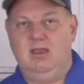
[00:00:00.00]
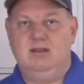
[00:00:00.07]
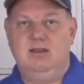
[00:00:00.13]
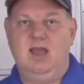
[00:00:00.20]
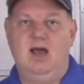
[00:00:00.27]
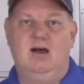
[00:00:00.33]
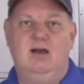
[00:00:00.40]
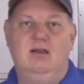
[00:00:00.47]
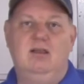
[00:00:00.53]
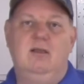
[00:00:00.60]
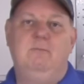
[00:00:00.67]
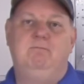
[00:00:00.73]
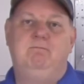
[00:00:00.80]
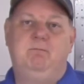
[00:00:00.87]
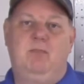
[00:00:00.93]
Now,
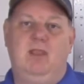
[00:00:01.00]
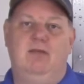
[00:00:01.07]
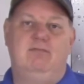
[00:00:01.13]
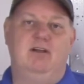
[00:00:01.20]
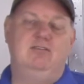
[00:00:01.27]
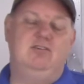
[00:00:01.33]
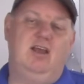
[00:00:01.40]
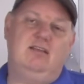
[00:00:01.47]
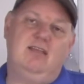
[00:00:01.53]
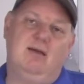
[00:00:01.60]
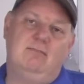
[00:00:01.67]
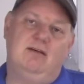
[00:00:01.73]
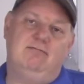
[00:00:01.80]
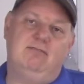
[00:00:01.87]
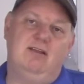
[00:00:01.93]
if I checked out
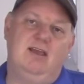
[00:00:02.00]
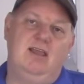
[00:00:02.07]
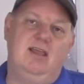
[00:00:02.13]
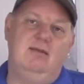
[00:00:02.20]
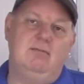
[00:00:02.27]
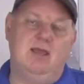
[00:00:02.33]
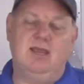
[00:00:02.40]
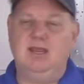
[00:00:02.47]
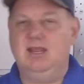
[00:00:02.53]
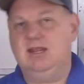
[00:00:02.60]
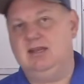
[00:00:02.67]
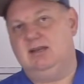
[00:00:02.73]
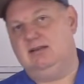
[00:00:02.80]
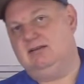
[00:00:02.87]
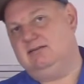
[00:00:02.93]
my flame
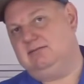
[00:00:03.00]
and